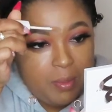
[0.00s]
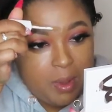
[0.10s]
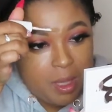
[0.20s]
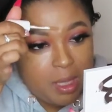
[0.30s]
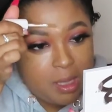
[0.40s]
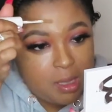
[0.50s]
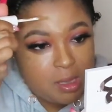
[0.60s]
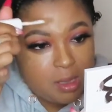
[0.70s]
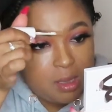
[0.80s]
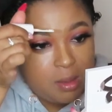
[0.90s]

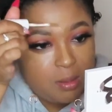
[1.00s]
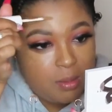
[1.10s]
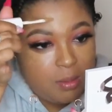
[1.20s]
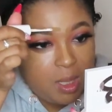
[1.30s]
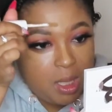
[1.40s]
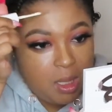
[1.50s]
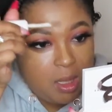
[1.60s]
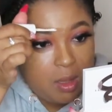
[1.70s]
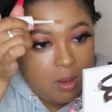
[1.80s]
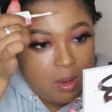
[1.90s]
because
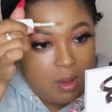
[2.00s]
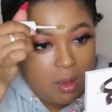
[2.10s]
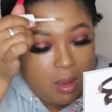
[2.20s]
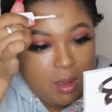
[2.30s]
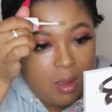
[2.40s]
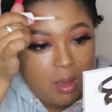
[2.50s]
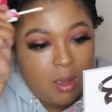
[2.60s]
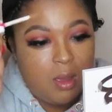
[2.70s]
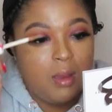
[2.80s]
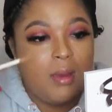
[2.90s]
I
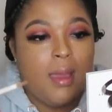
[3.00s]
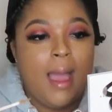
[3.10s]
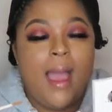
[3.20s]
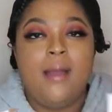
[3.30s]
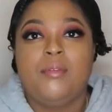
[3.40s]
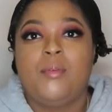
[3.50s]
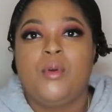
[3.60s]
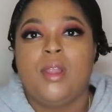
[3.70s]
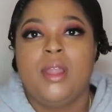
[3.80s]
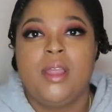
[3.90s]
have a
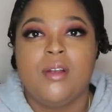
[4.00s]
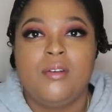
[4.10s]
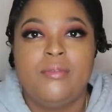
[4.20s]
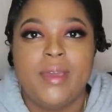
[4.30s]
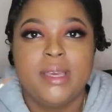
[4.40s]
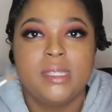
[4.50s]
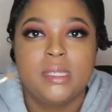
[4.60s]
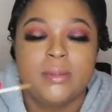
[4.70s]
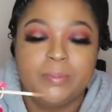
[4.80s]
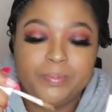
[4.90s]
more narrow
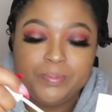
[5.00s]
face.